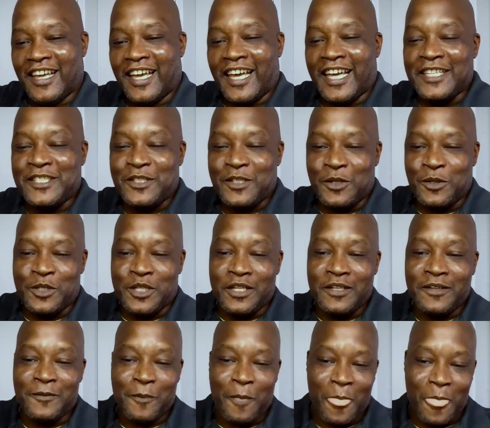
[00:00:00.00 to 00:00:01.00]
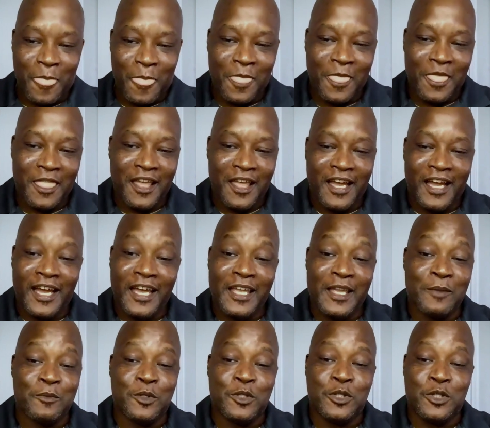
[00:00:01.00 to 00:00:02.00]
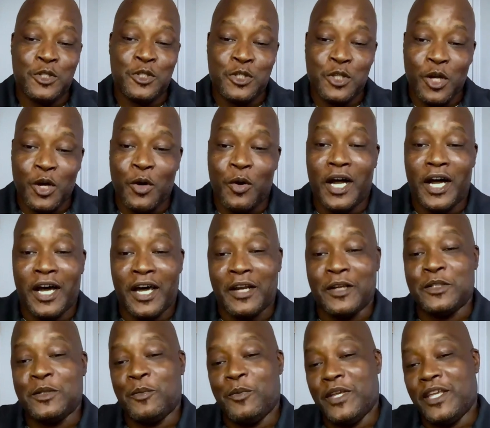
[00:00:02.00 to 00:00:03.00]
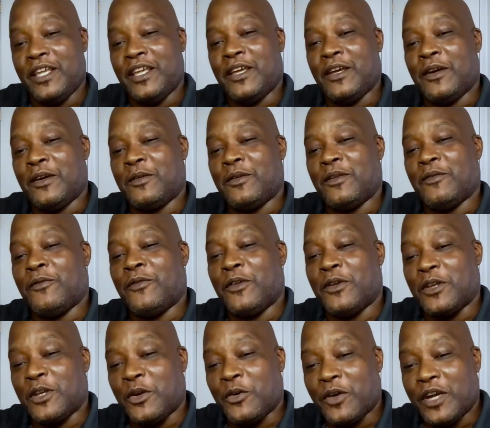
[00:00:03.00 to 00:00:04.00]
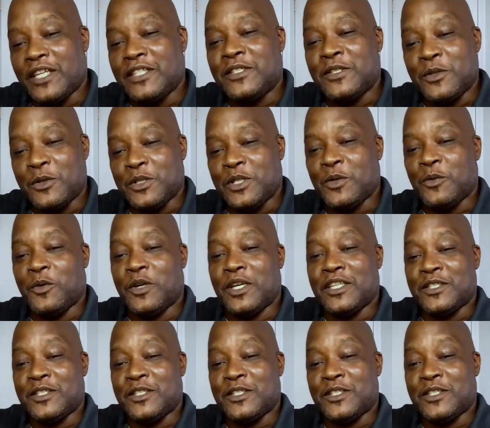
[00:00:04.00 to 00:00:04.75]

Hi, Susie. I am so honored to be here in front of great Susie Wee.